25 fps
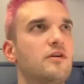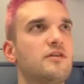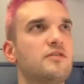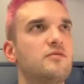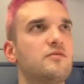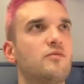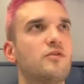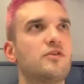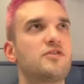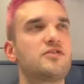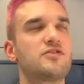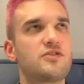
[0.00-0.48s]

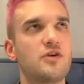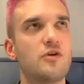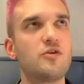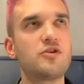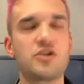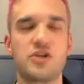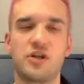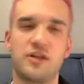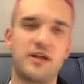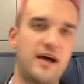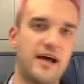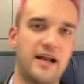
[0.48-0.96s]

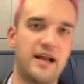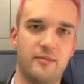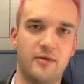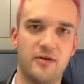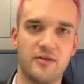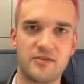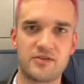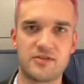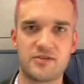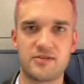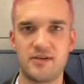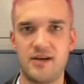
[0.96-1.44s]
social
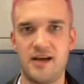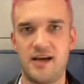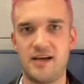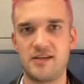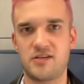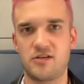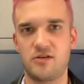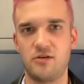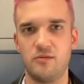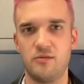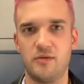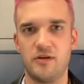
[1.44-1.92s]
animals as
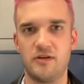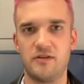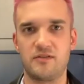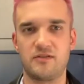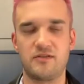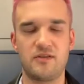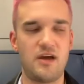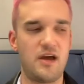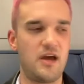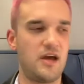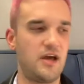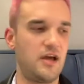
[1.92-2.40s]
humans,
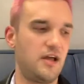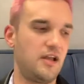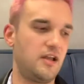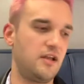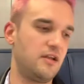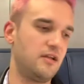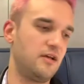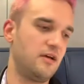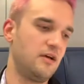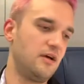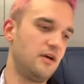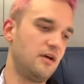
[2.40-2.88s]
and
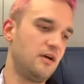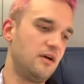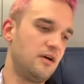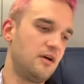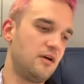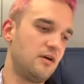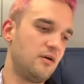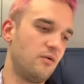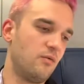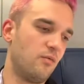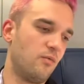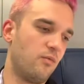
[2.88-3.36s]

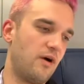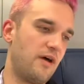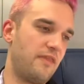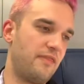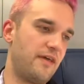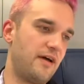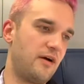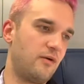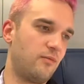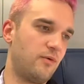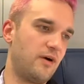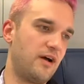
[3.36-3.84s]
when
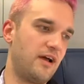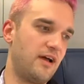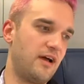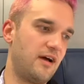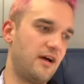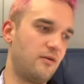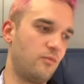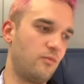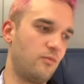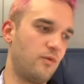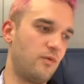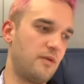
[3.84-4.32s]

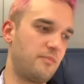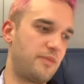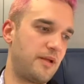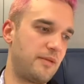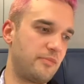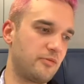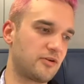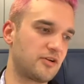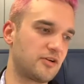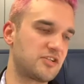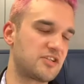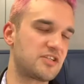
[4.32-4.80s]
people
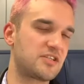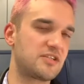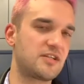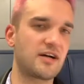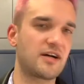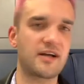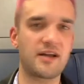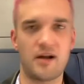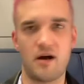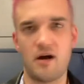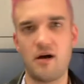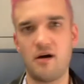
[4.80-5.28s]
are stuck
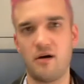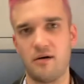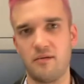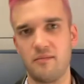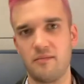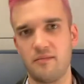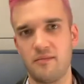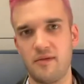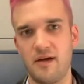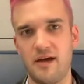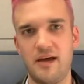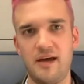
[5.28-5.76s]
at home,
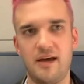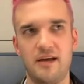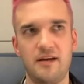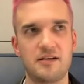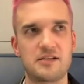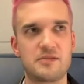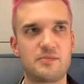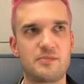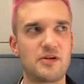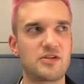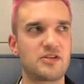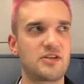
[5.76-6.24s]
and
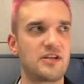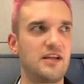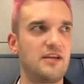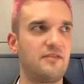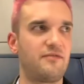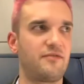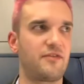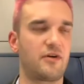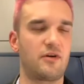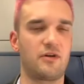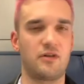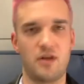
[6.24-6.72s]
especially if
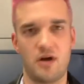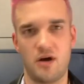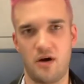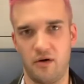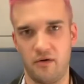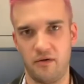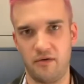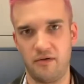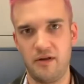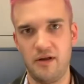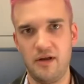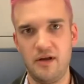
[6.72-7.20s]
they're
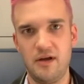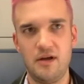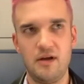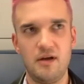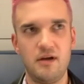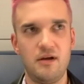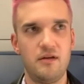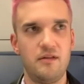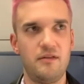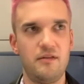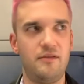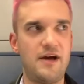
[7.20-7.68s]
alone,
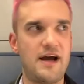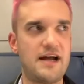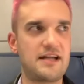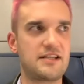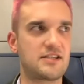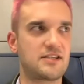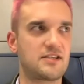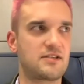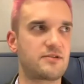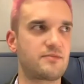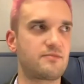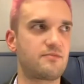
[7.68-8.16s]

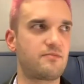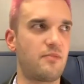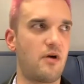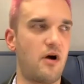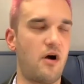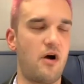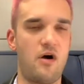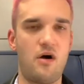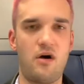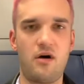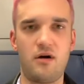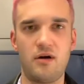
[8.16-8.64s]
that's
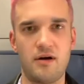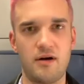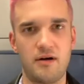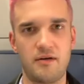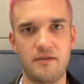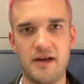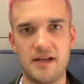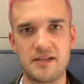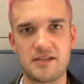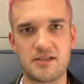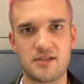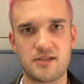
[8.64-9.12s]
hard.
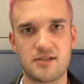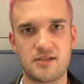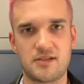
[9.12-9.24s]
That's